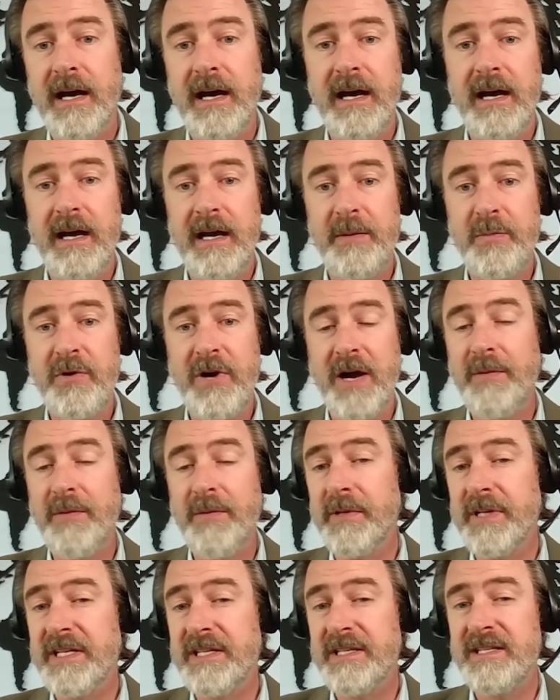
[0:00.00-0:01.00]
Uh,
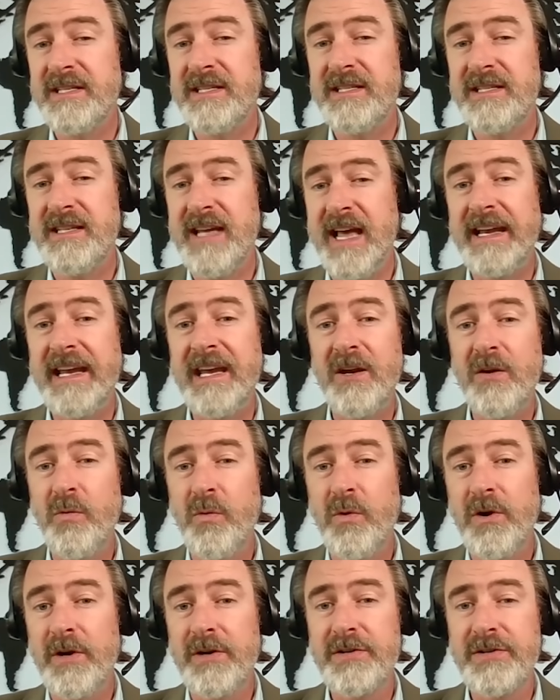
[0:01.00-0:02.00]
probably second
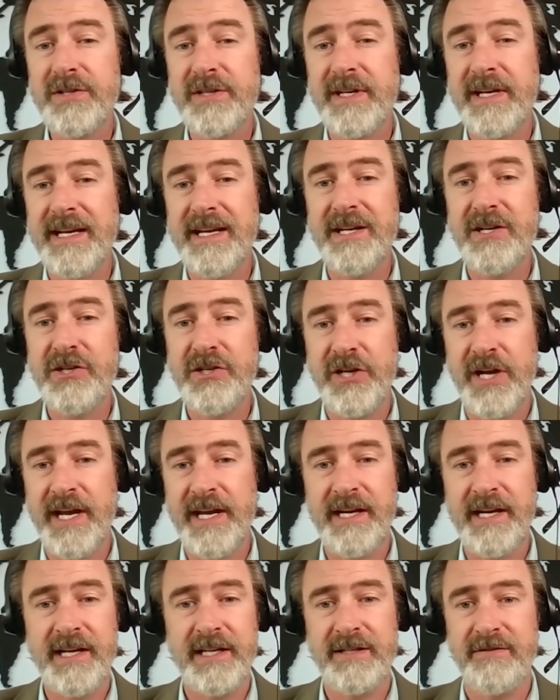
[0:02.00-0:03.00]
worst in
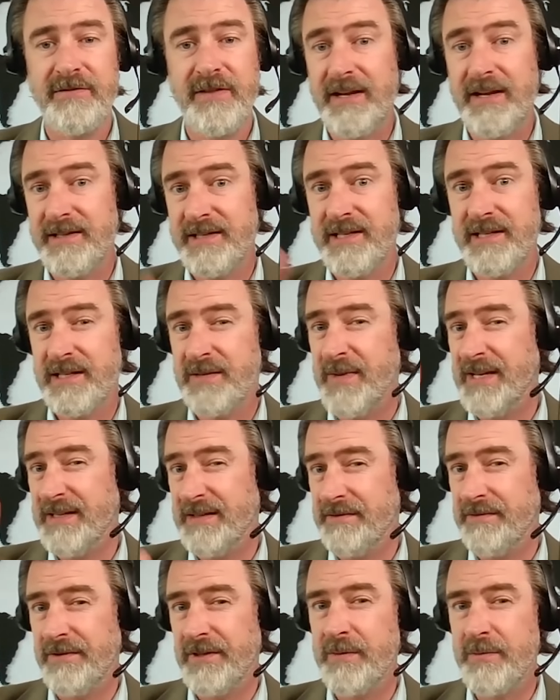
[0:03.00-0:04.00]
China because that system
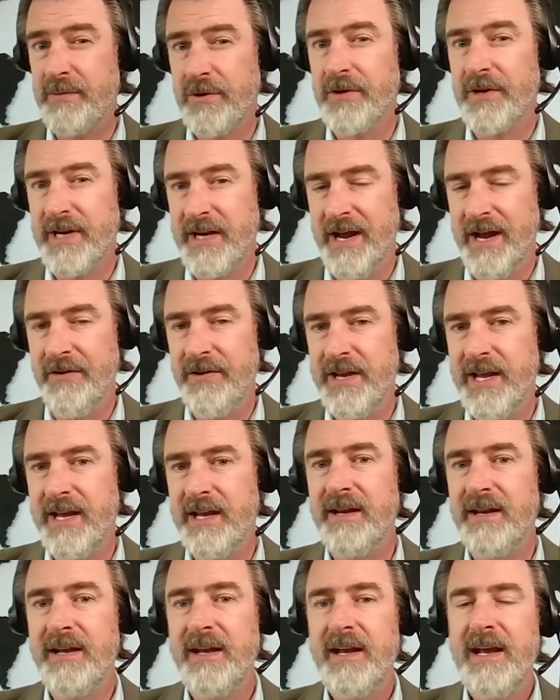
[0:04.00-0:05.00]
hasn't fully broken down yet.
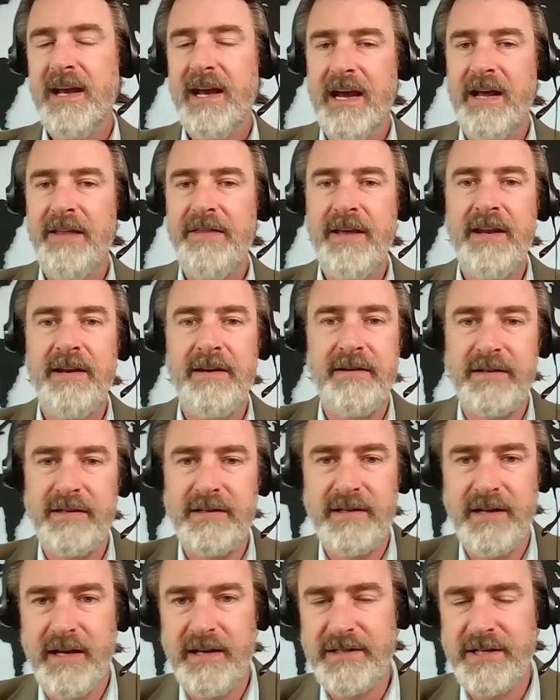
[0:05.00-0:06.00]
And then
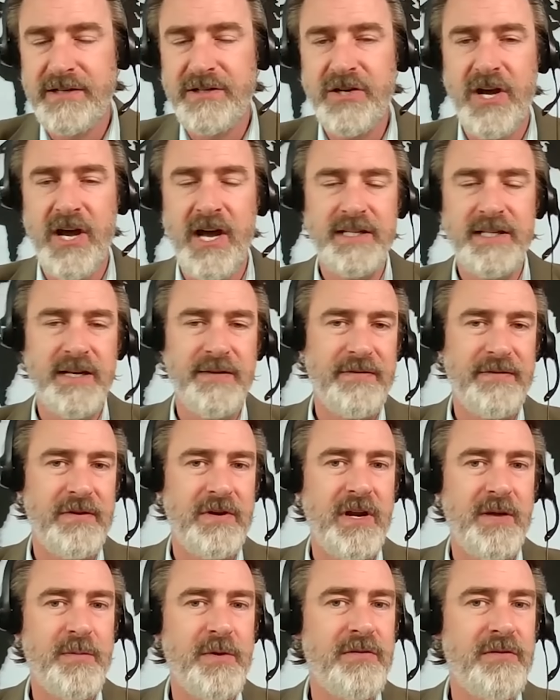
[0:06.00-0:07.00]
it's a toss-up for
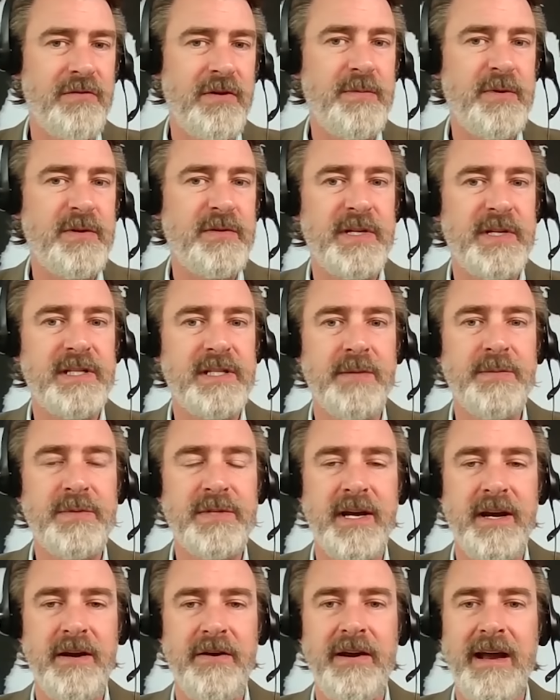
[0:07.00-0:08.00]
number three between
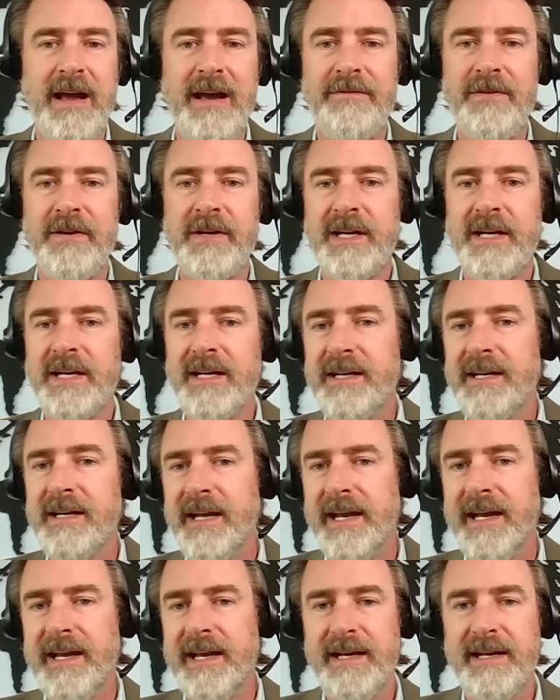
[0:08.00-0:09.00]
Sub-Saharan Africa
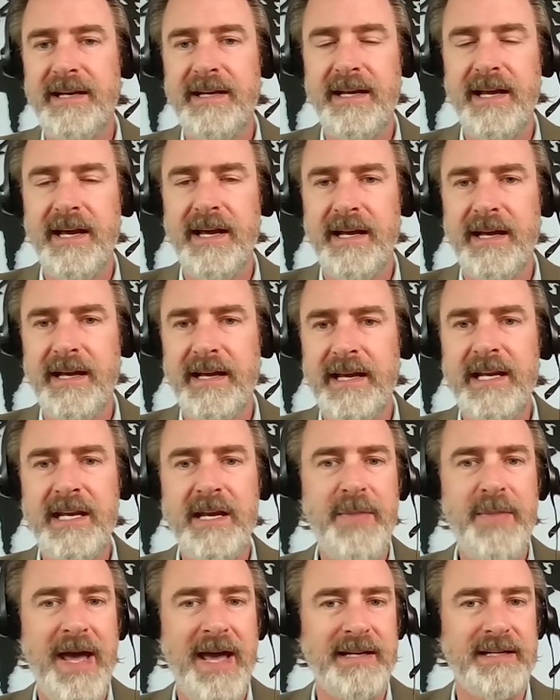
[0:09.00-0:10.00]
and uh,
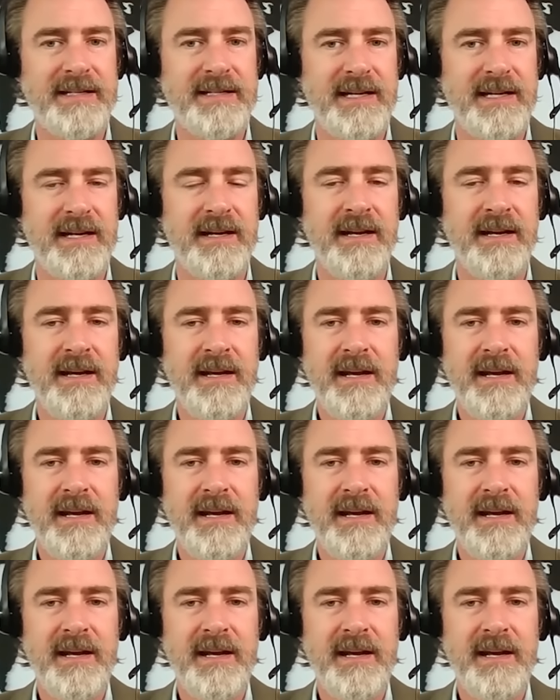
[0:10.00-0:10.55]
India-Pakistan.